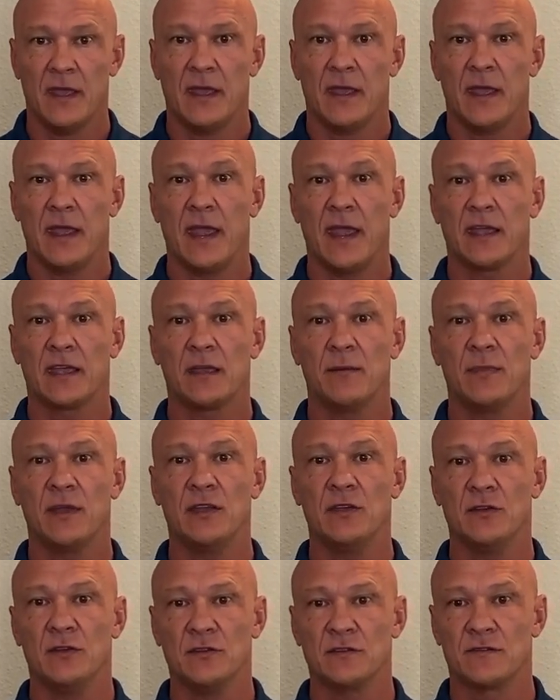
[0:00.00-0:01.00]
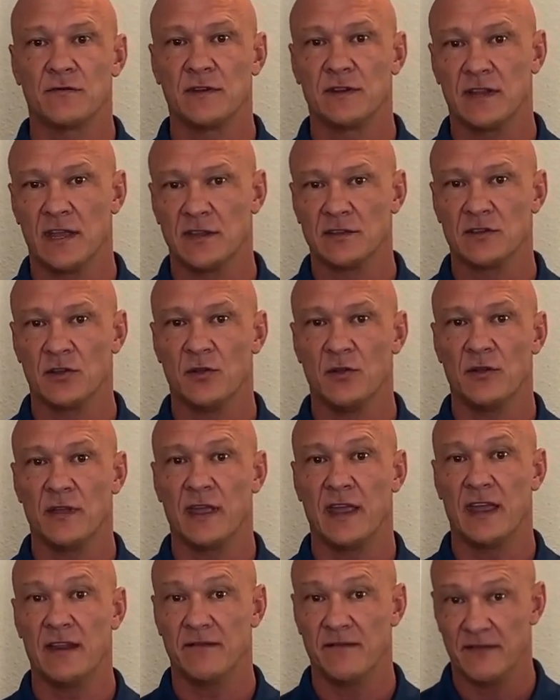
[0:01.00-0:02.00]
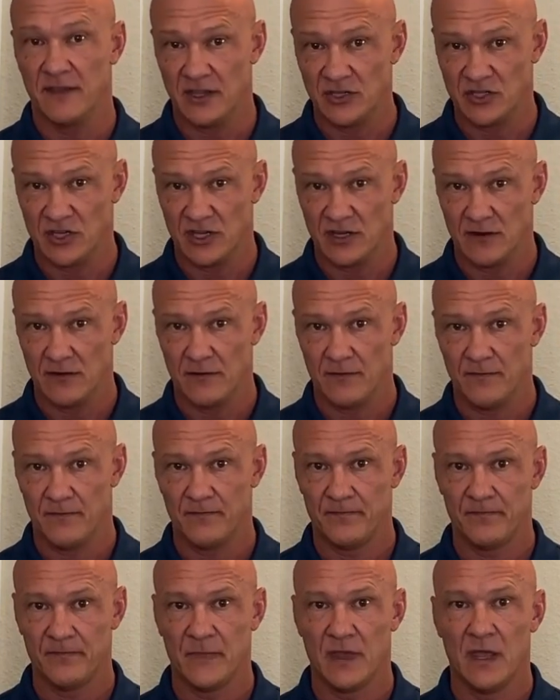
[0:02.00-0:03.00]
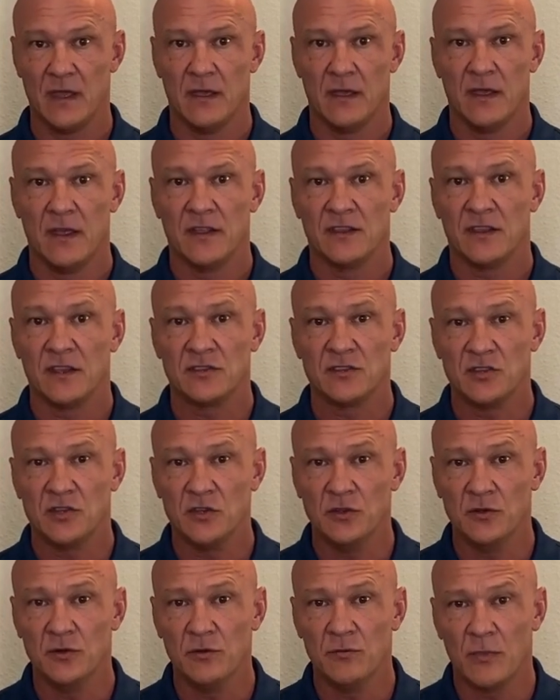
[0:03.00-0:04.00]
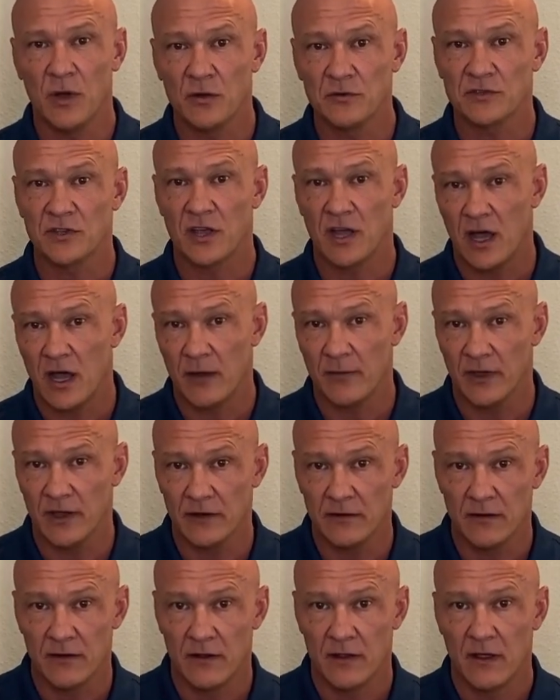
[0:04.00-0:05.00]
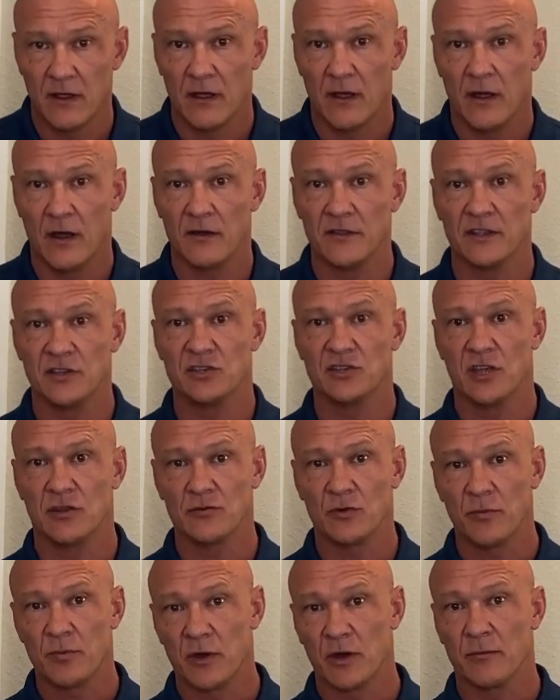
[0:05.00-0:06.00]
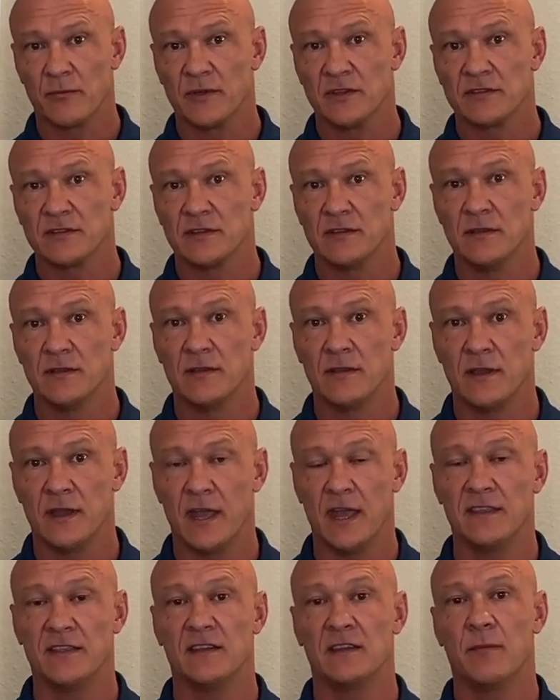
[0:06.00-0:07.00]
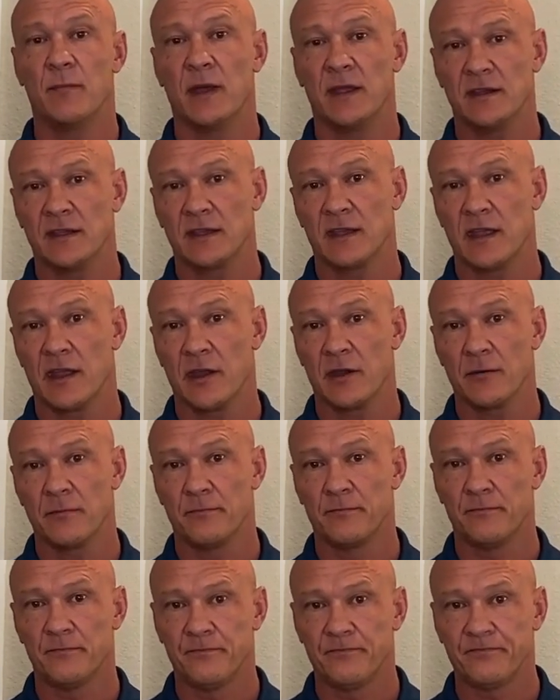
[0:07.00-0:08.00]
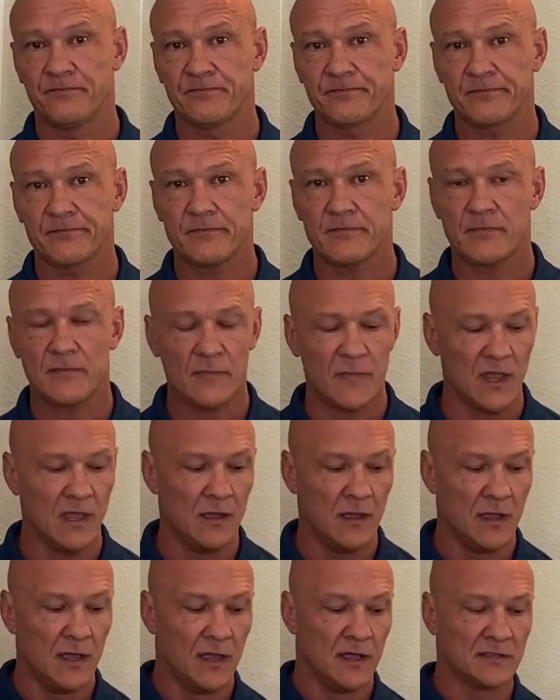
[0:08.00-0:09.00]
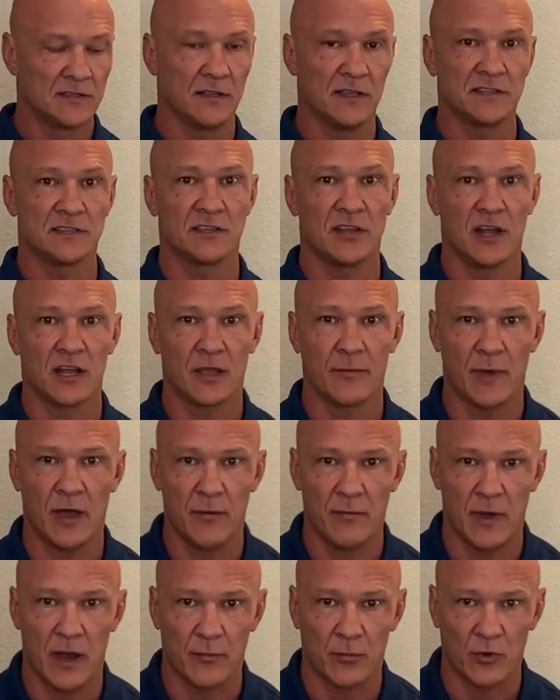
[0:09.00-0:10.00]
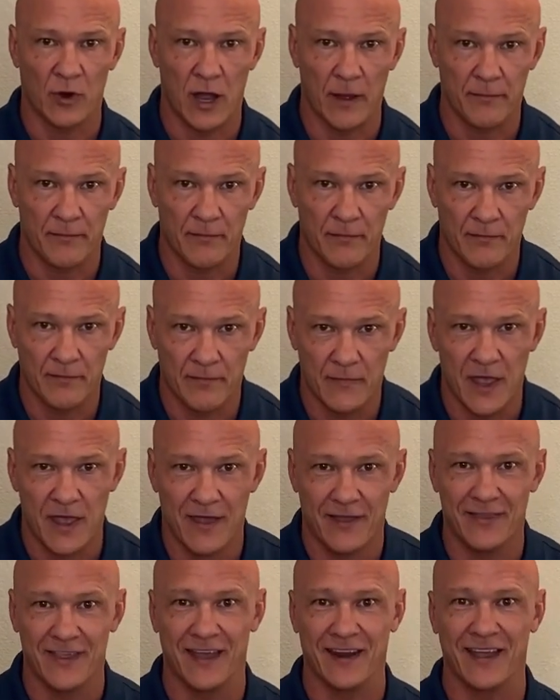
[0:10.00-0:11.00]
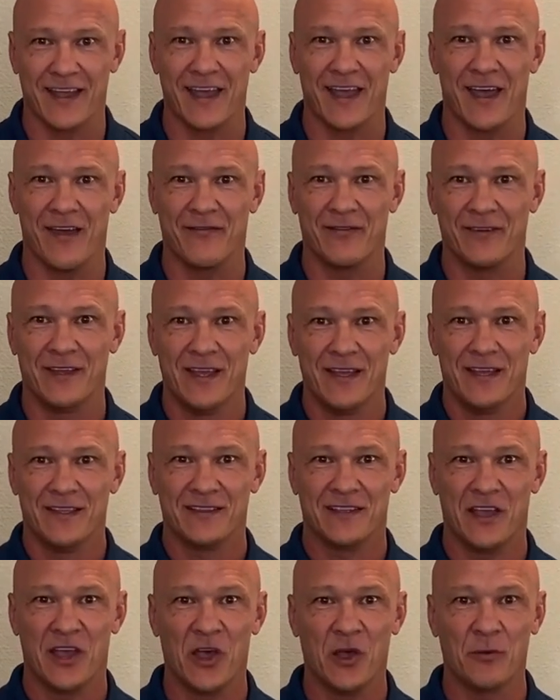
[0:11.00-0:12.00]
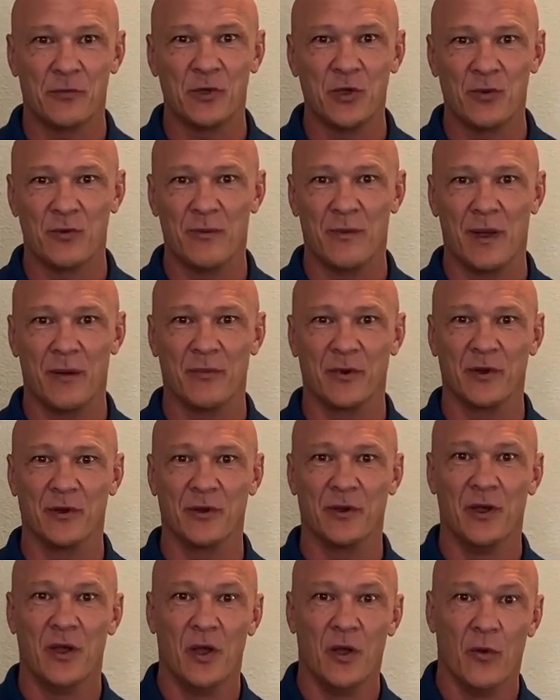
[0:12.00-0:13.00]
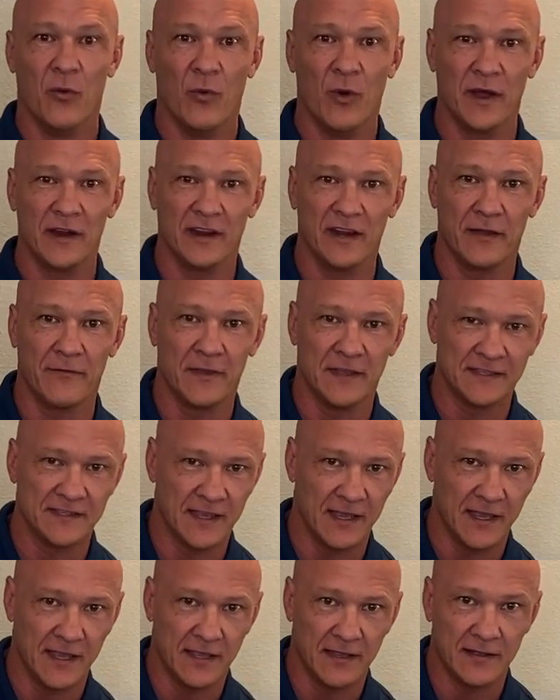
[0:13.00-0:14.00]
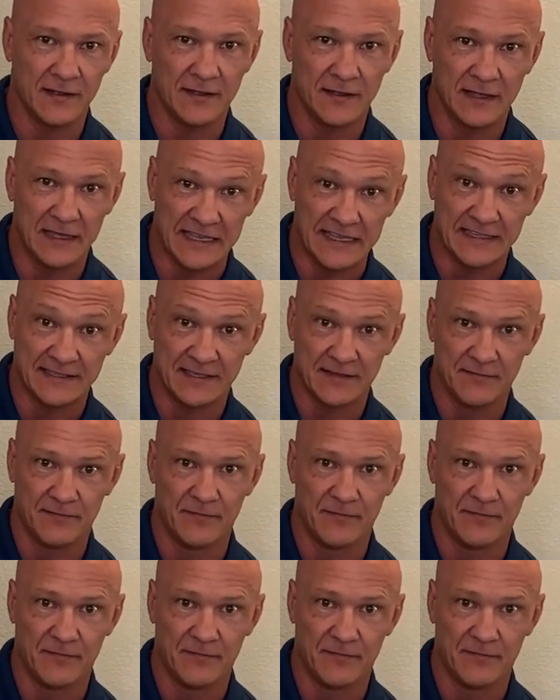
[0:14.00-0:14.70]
and can be used for dental and vision. The two most common are the general purpose and the dependent care. So let's talk about my prop that I have to help you remember what an FSA is.